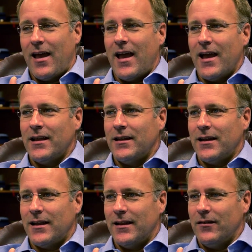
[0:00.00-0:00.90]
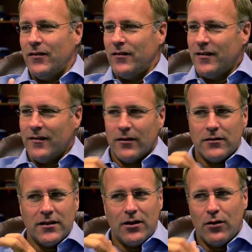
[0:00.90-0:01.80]
And this is just a
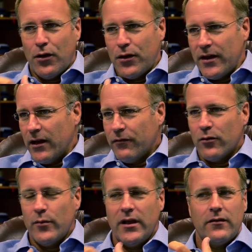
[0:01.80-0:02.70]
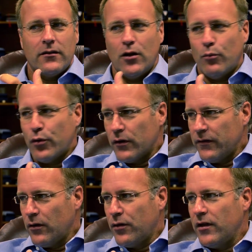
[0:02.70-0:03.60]
little thing for me. It's a little
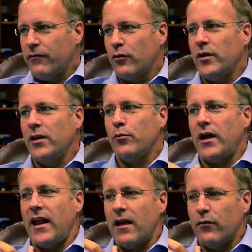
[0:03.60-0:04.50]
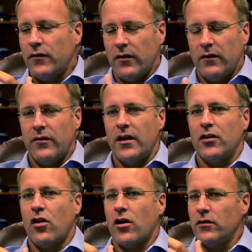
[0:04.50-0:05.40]
personal thing for me. But ever since then,
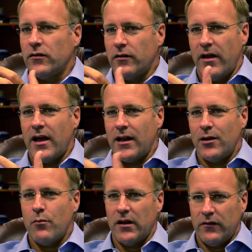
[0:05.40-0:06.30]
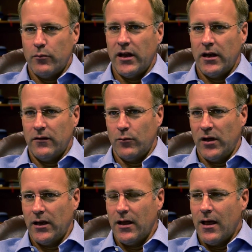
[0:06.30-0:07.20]
cardinals have had immense meaning to me
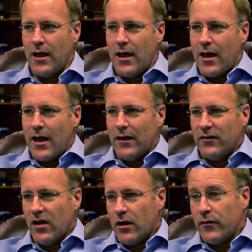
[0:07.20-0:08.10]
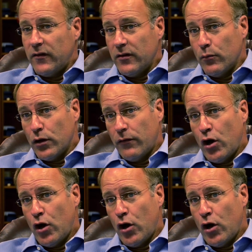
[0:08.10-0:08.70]
as kind of a symbol of